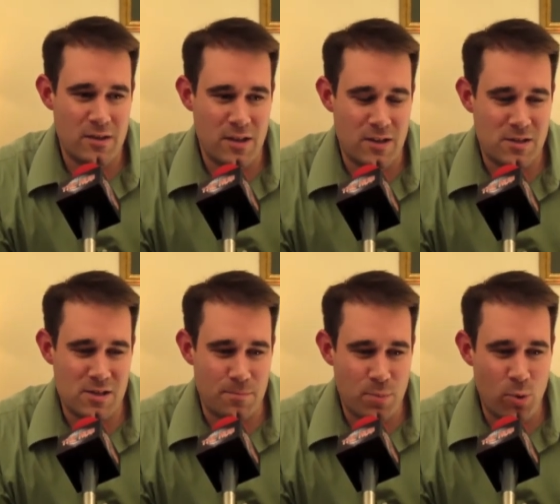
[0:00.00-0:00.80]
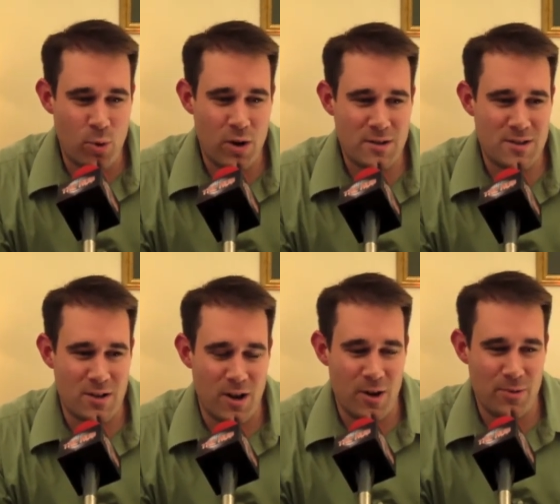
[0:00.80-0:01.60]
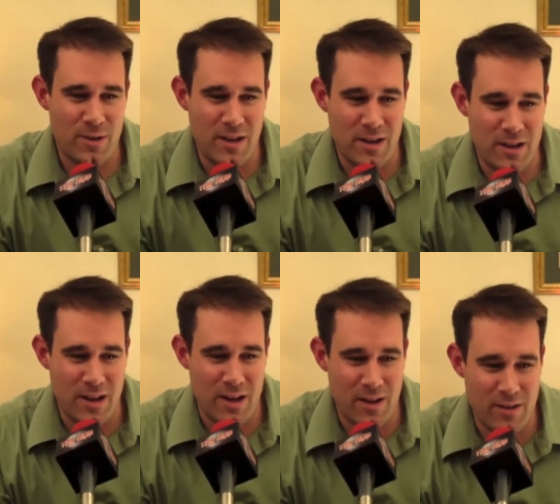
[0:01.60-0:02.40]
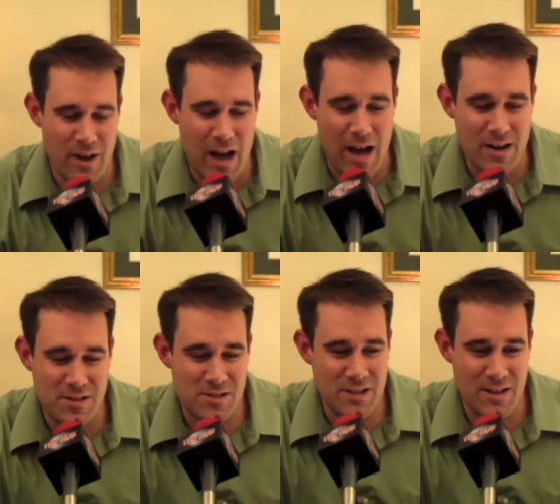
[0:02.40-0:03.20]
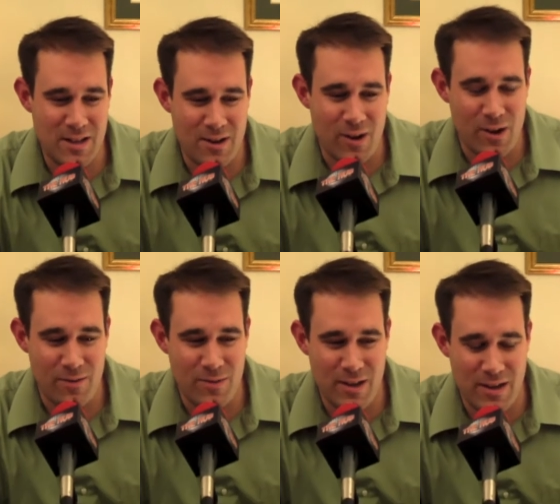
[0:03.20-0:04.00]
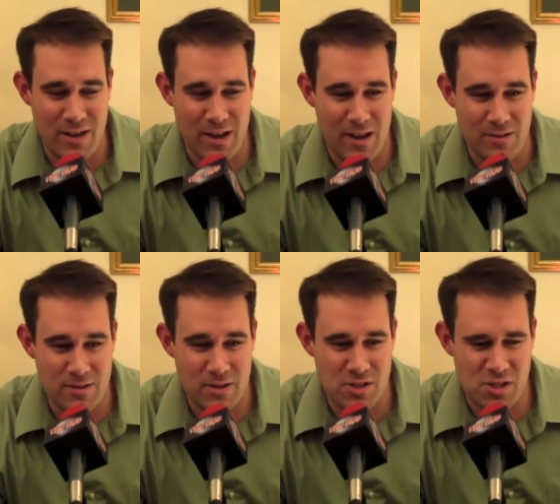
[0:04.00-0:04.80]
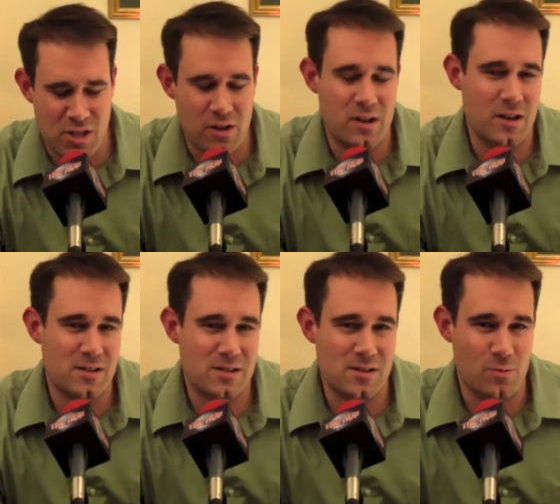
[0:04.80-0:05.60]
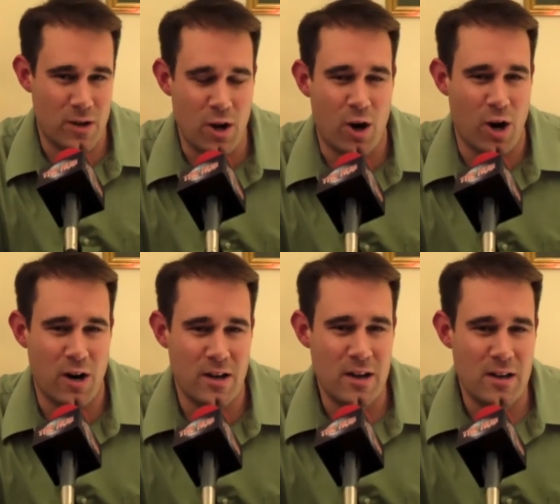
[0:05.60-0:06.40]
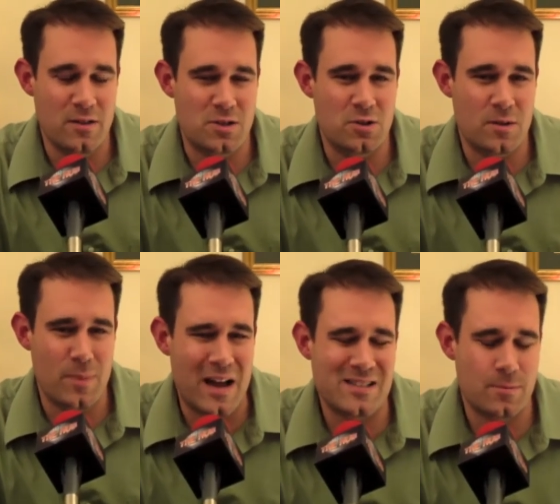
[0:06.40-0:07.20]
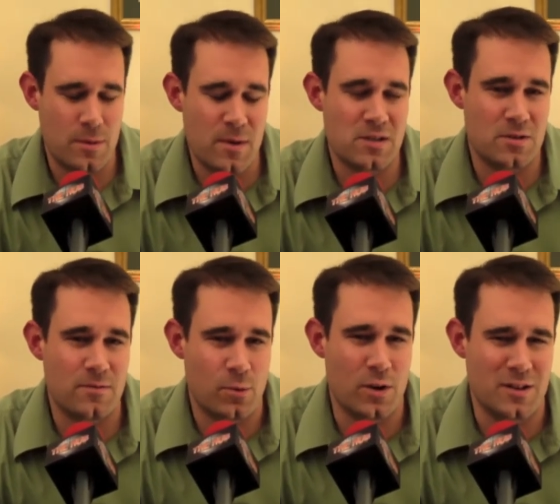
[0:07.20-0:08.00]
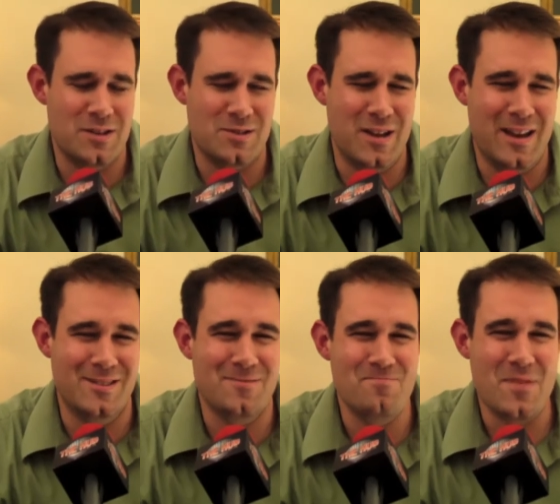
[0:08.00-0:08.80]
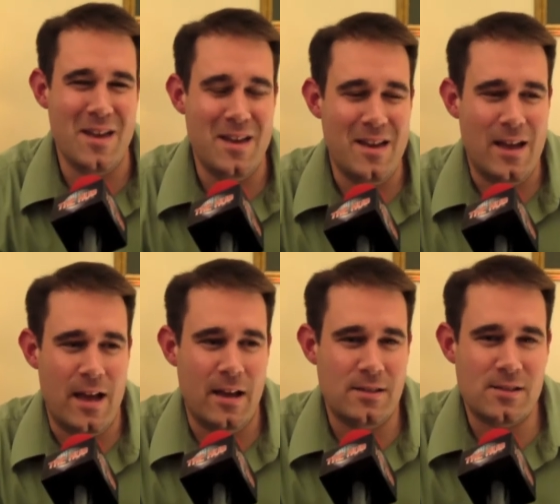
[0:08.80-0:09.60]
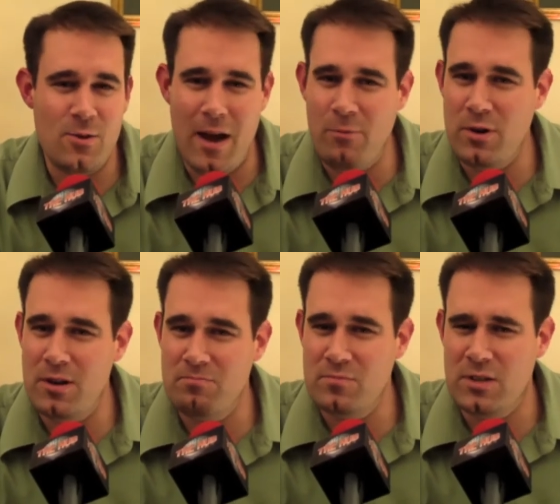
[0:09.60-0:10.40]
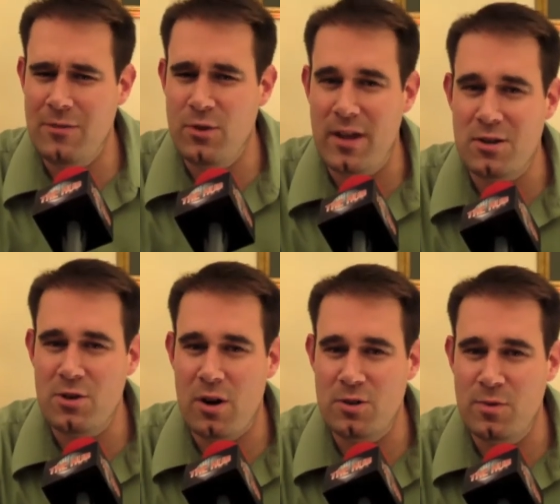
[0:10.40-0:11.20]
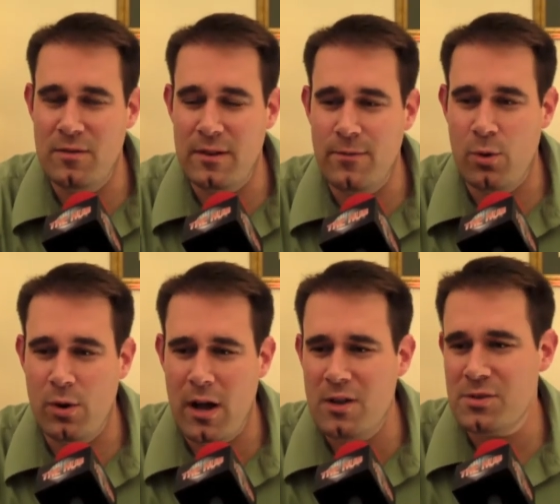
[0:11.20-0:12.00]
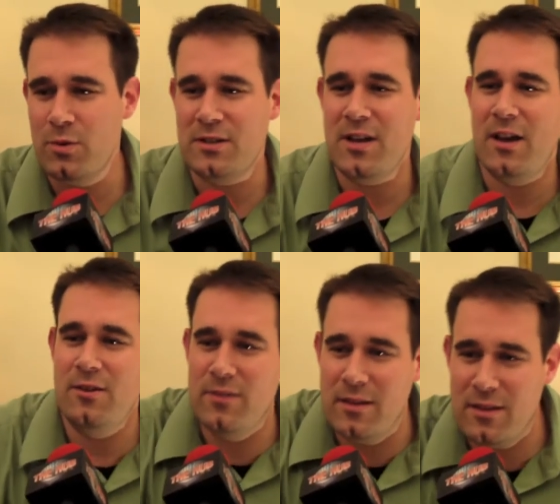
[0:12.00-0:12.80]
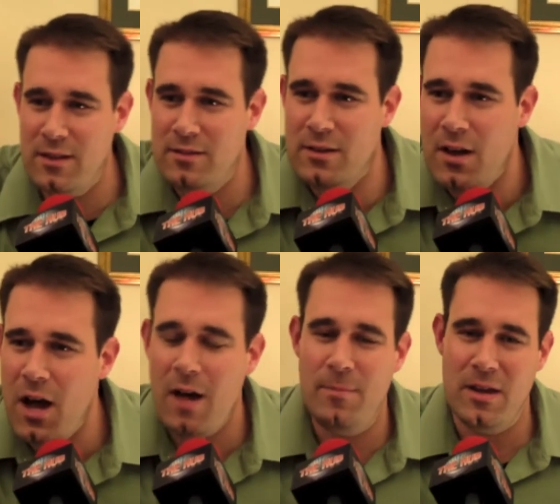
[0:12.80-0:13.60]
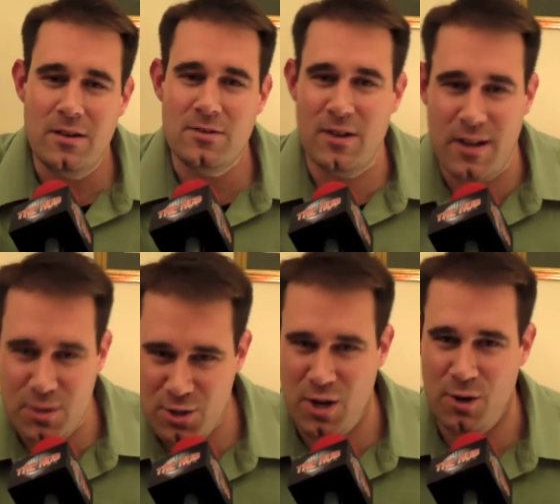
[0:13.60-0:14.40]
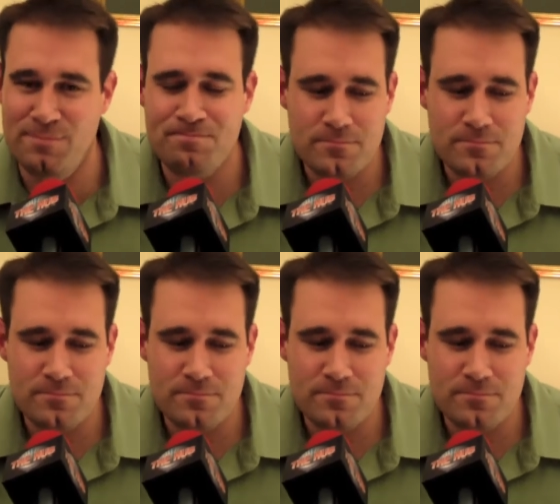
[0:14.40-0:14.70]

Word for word: the support and all the uh, the honesty and all of the uh, the serious regard that you can possibly muster for it these days. And so I want to give you that charge moving forward. I also want to tell you that the the Hub Internet show